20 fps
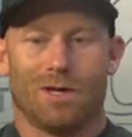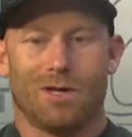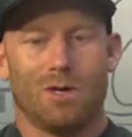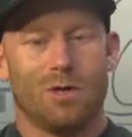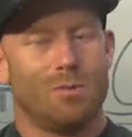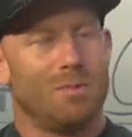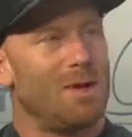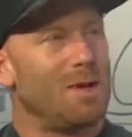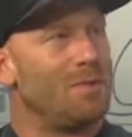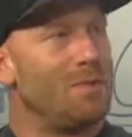
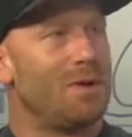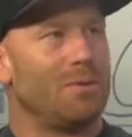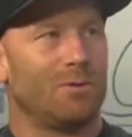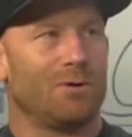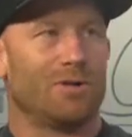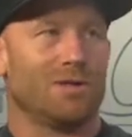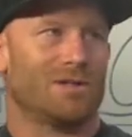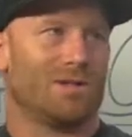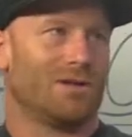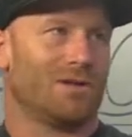you meet people
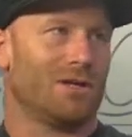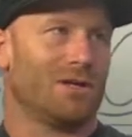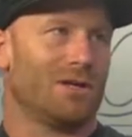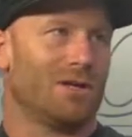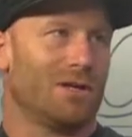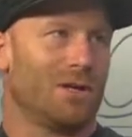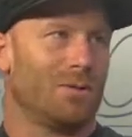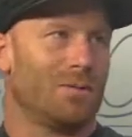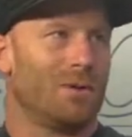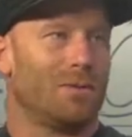instantly,
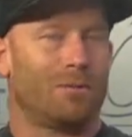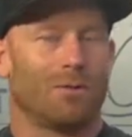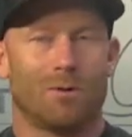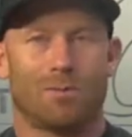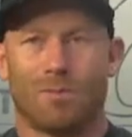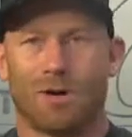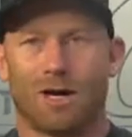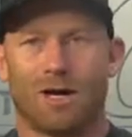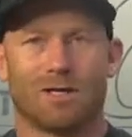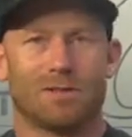people on
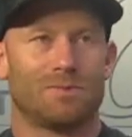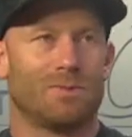bikes,